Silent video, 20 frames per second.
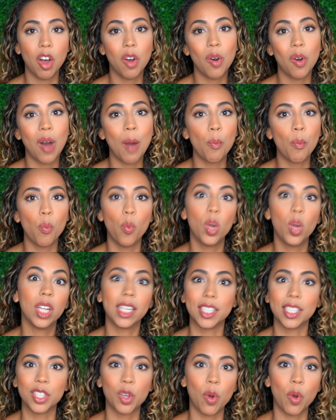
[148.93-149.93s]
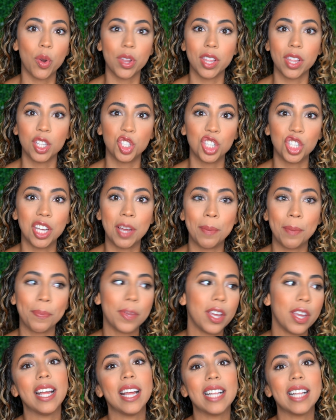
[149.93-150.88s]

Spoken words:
oh, I'm willing to go to the gym.